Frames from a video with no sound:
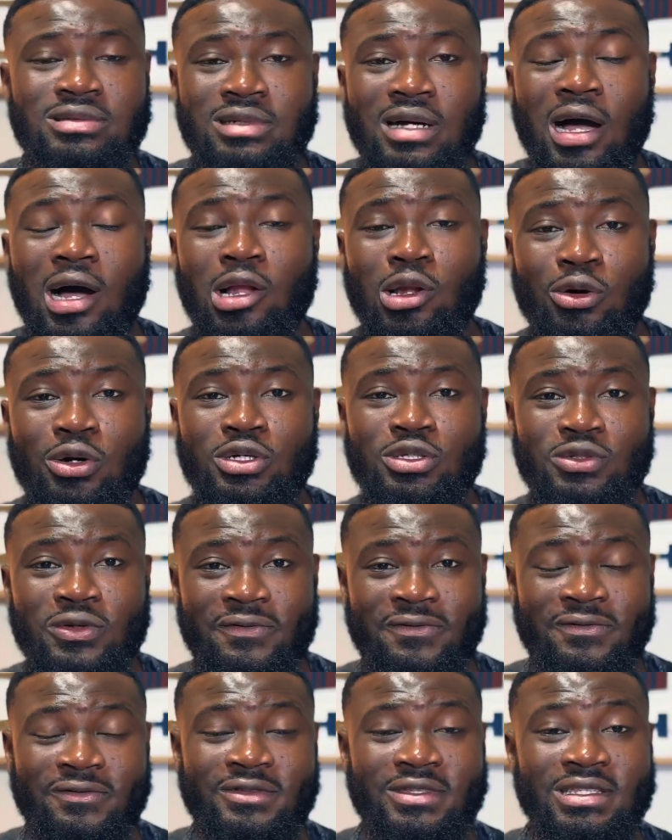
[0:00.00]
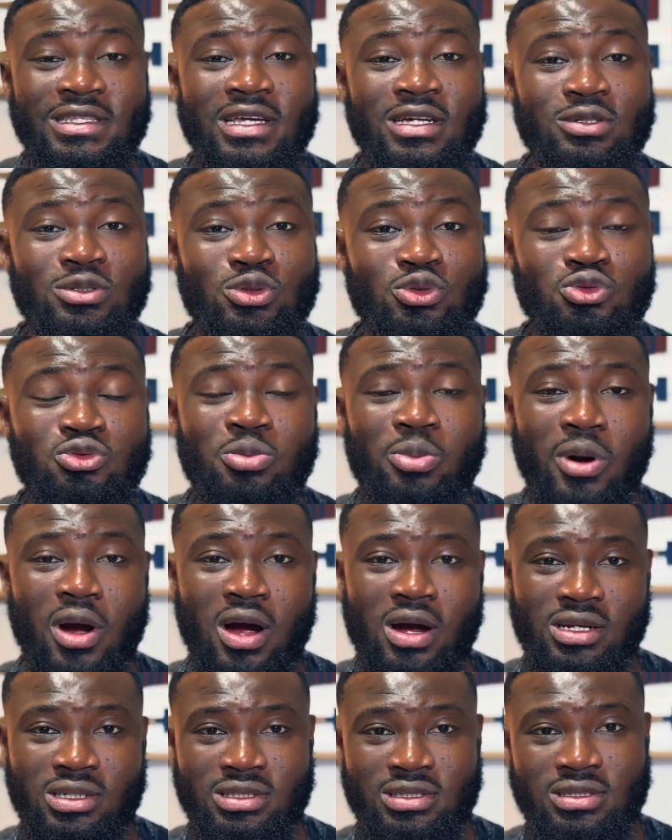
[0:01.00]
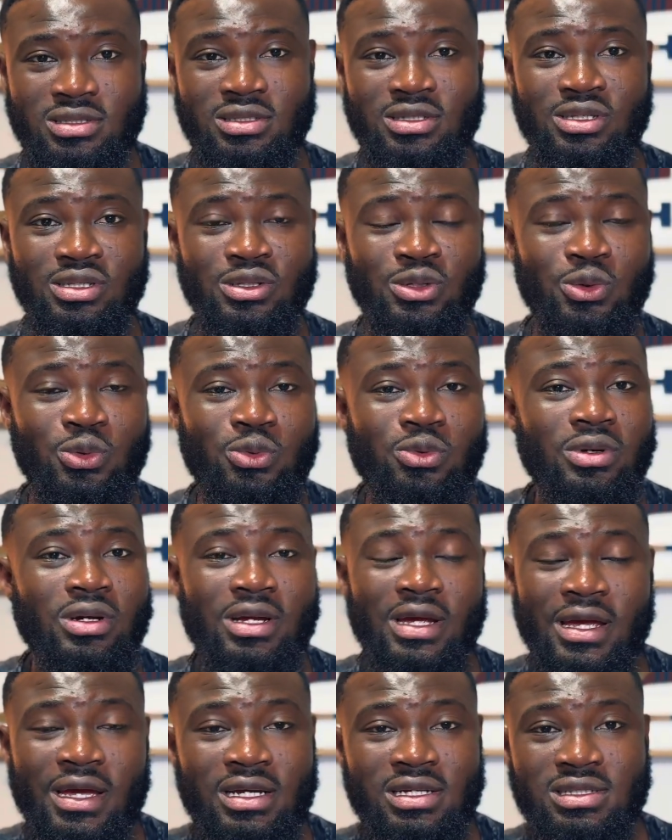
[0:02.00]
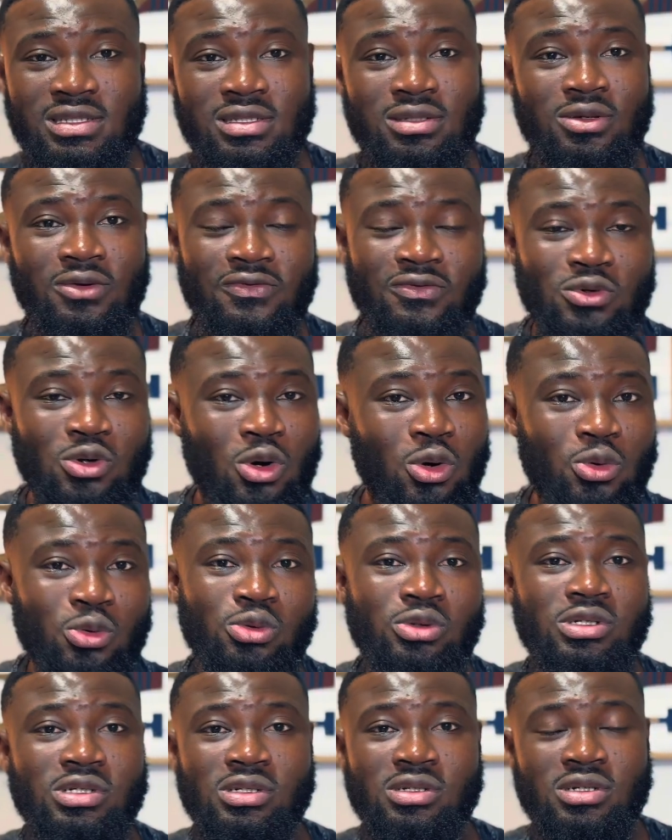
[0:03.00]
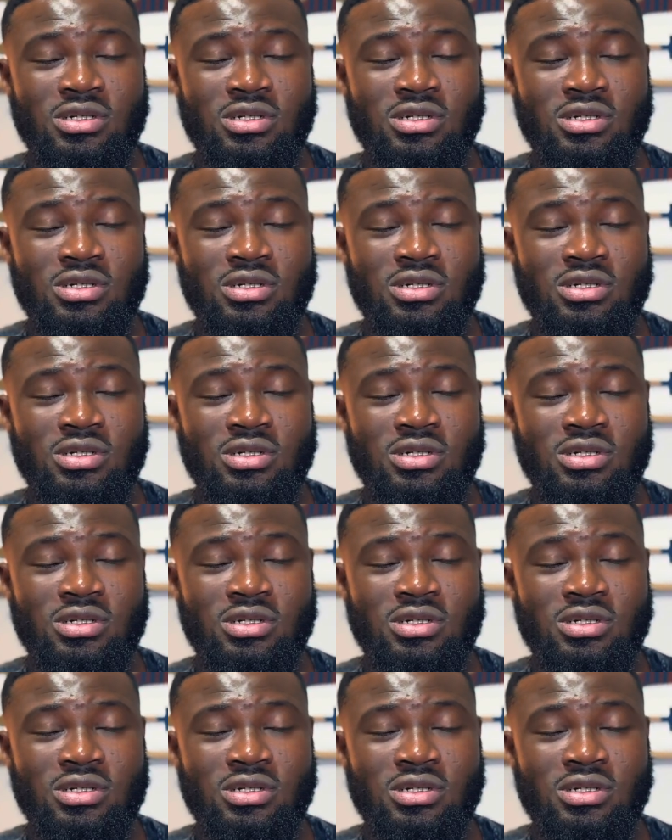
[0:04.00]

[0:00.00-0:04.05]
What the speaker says: alloys of 32 parts, 18 of gold,